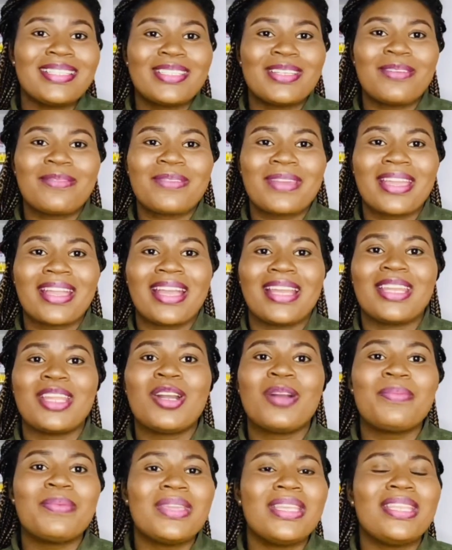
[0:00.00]
self-care can
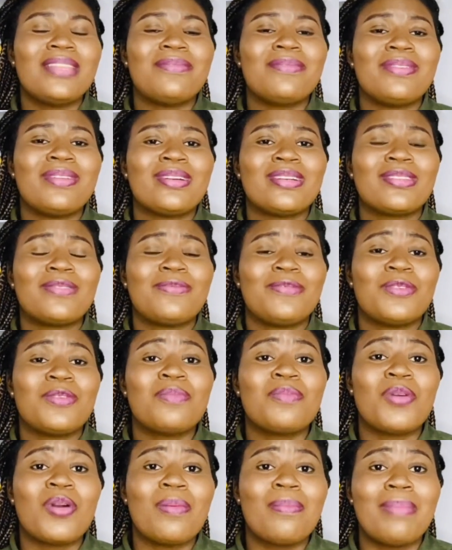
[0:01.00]
help individuals feel
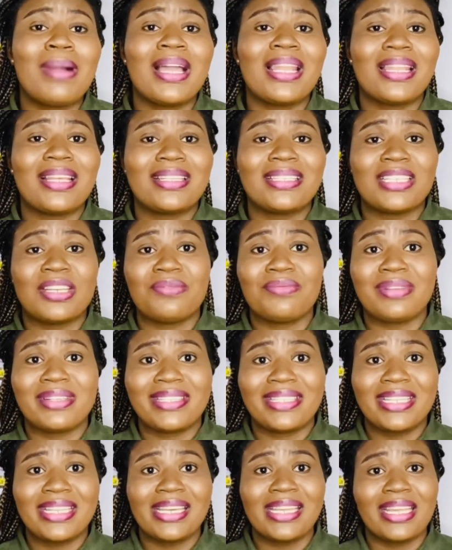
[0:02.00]
more balanced and
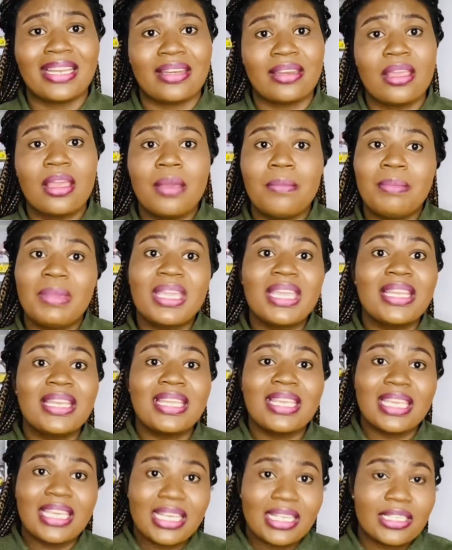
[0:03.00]
resilient, making
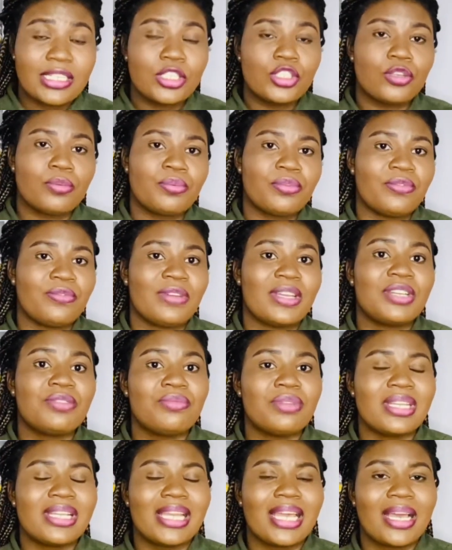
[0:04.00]
it easy to prevent
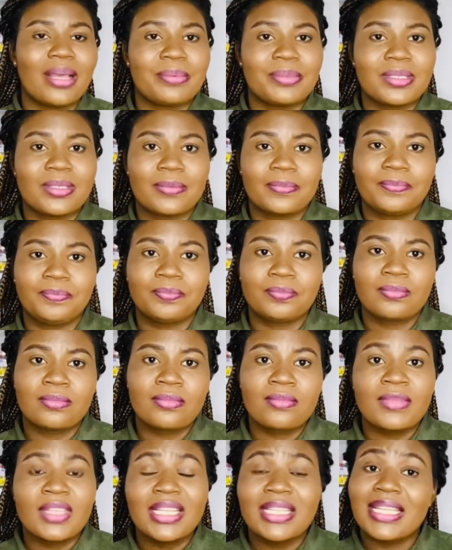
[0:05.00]
relapse.
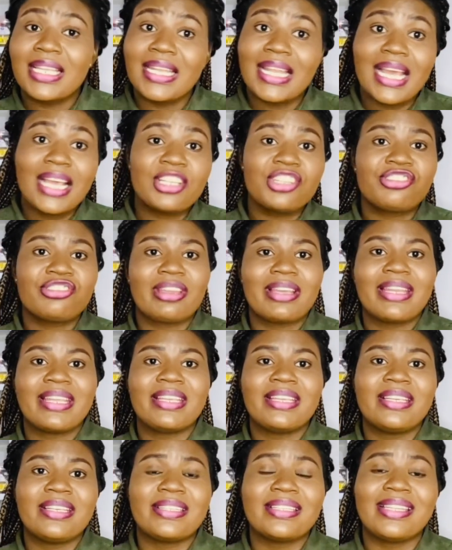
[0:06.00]
The last
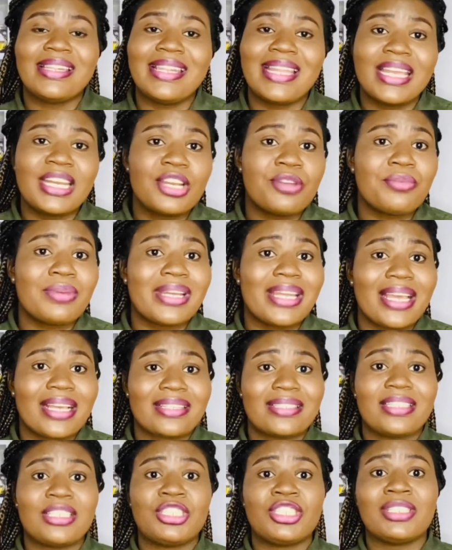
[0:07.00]
strategy is learning
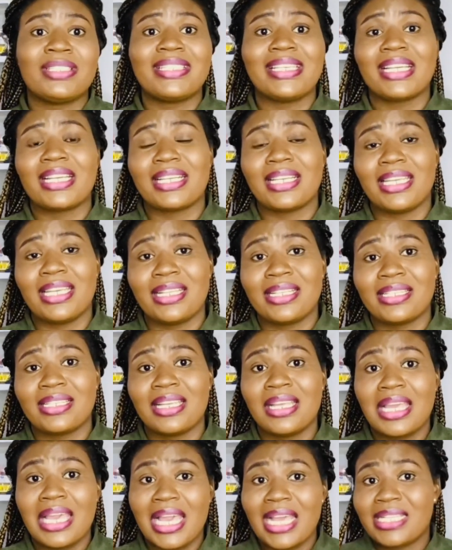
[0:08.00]
relaxation techniques.
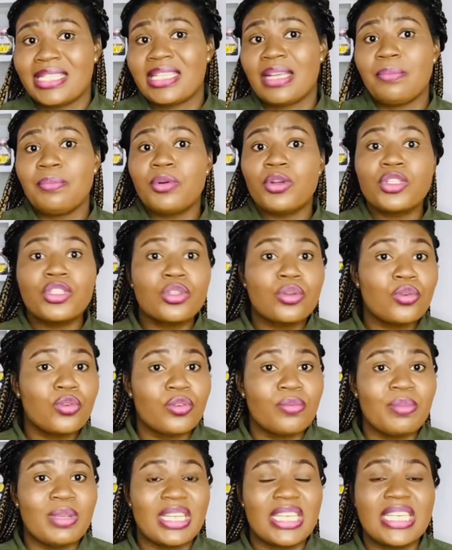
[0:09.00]
Examples
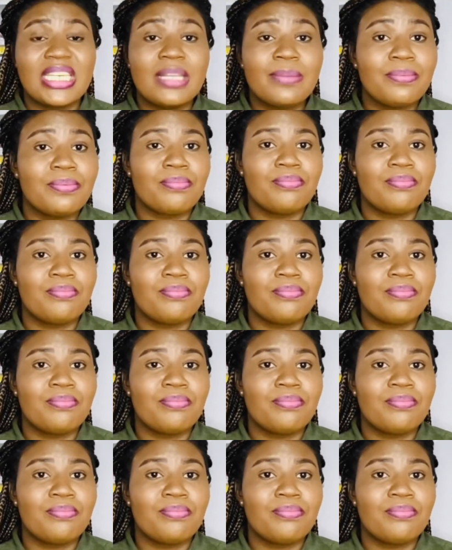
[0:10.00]
could be deep